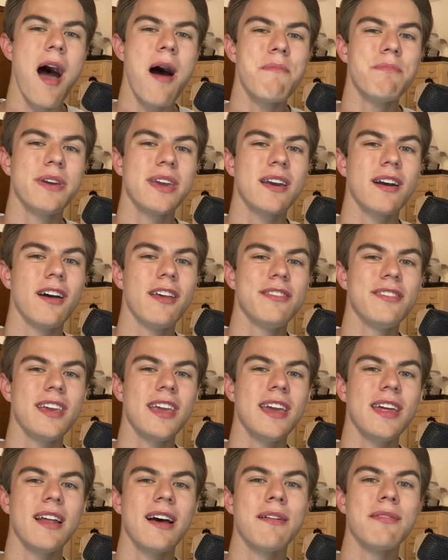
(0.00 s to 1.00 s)
because
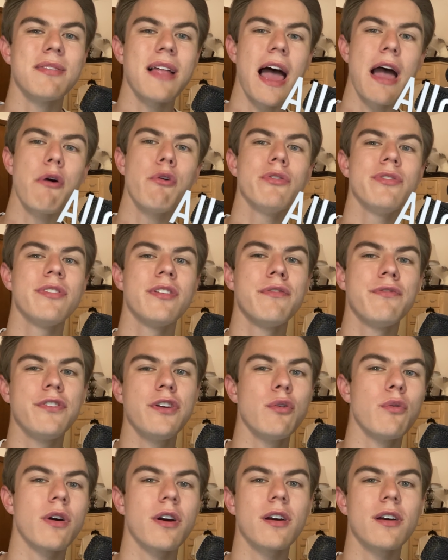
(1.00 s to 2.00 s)
it allows the
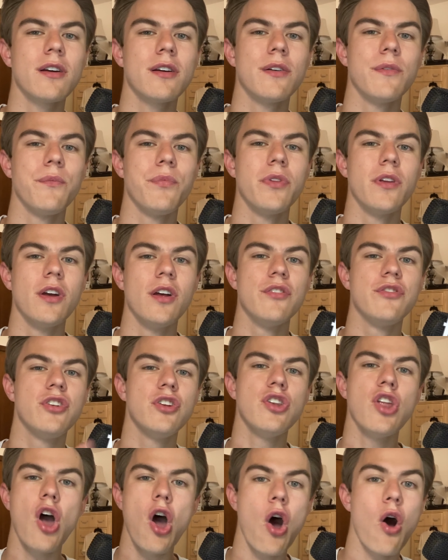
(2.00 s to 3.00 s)
viewer
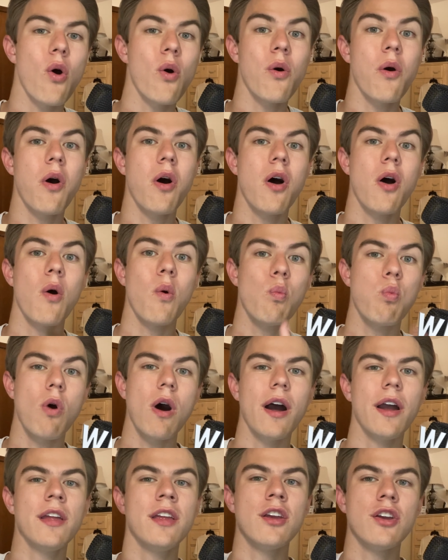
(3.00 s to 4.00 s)
to know
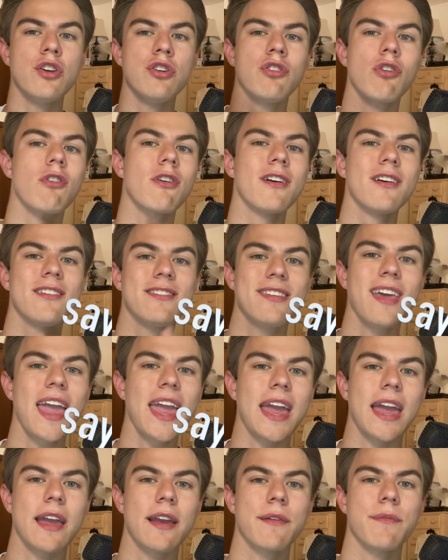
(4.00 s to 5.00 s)
what you're
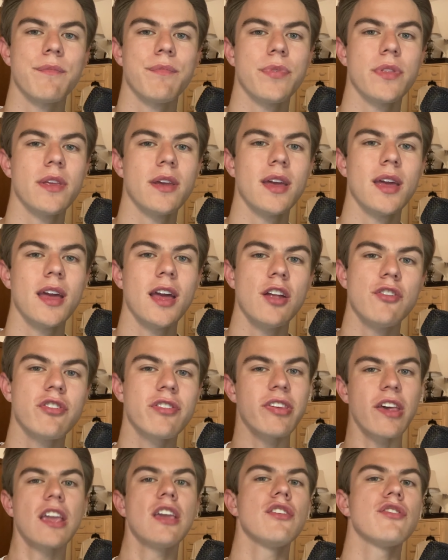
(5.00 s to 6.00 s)
saying.
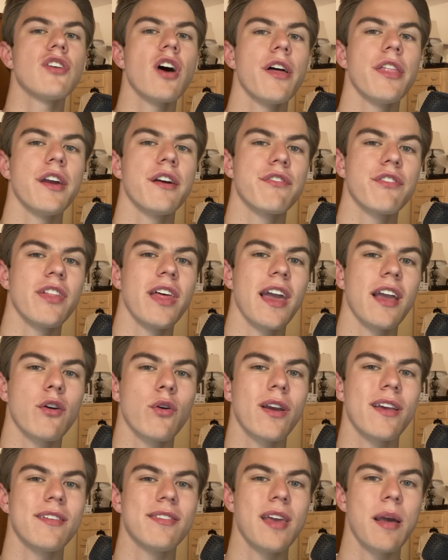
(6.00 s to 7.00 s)
Just like you saw there for that
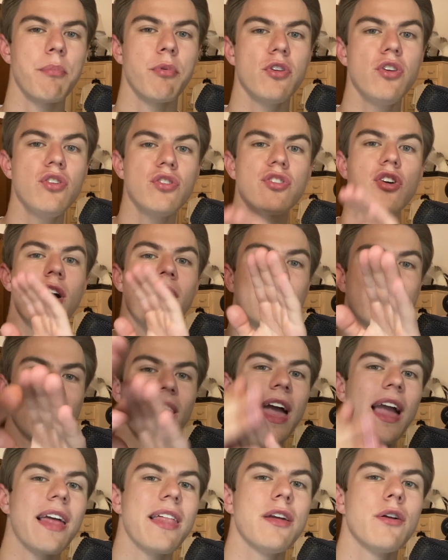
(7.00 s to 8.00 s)
quick example, you saw
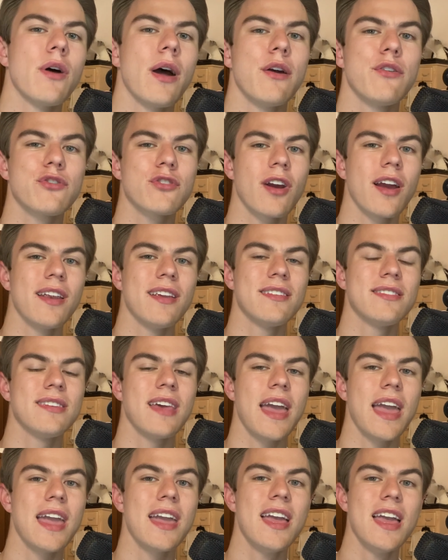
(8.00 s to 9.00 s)
exactly what I was trying to
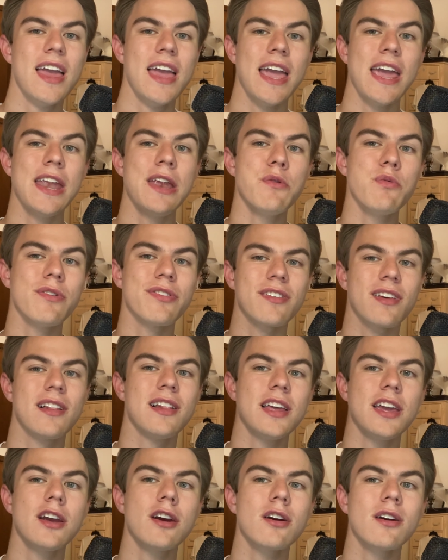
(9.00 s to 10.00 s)
say, and it was
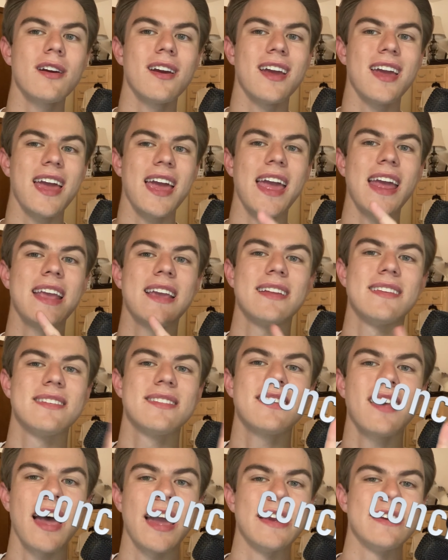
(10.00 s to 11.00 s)
clear and
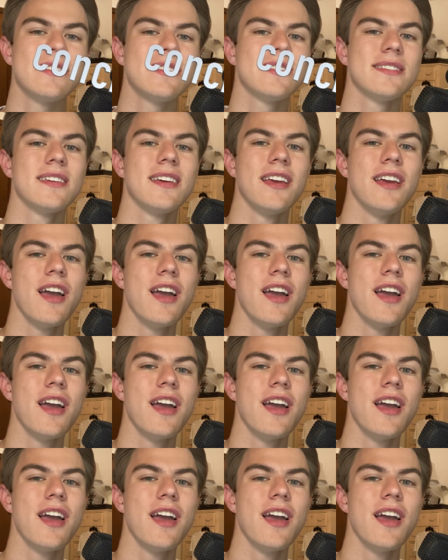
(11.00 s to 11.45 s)
concise.